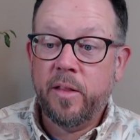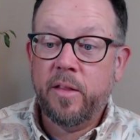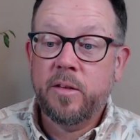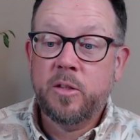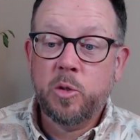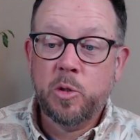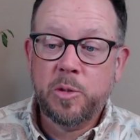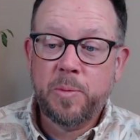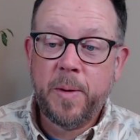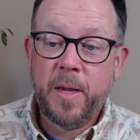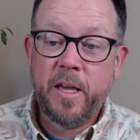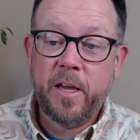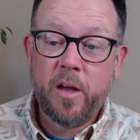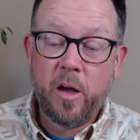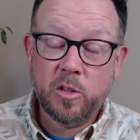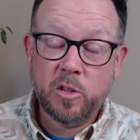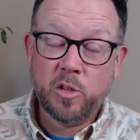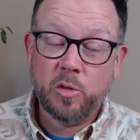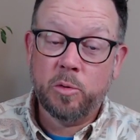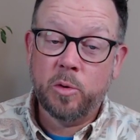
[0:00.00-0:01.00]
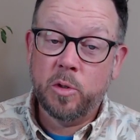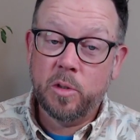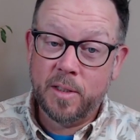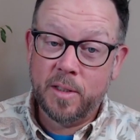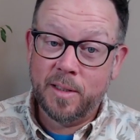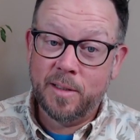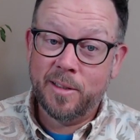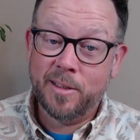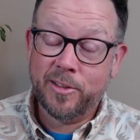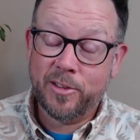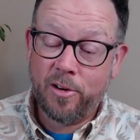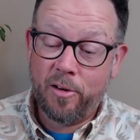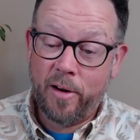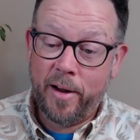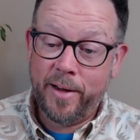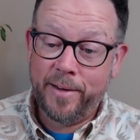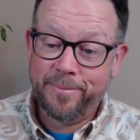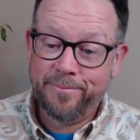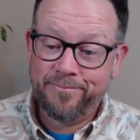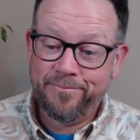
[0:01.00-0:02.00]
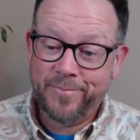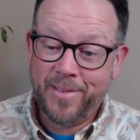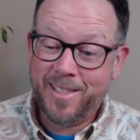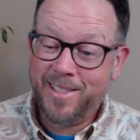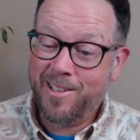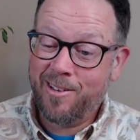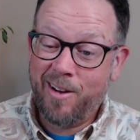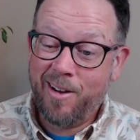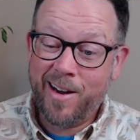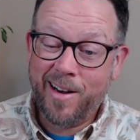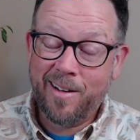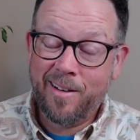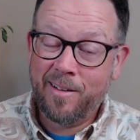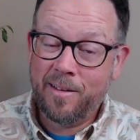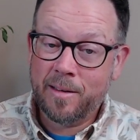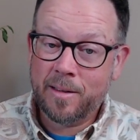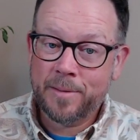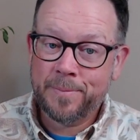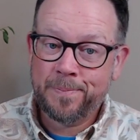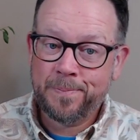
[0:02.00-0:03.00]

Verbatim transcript: TWSBI Eco Cerulean looks great. That's a great color.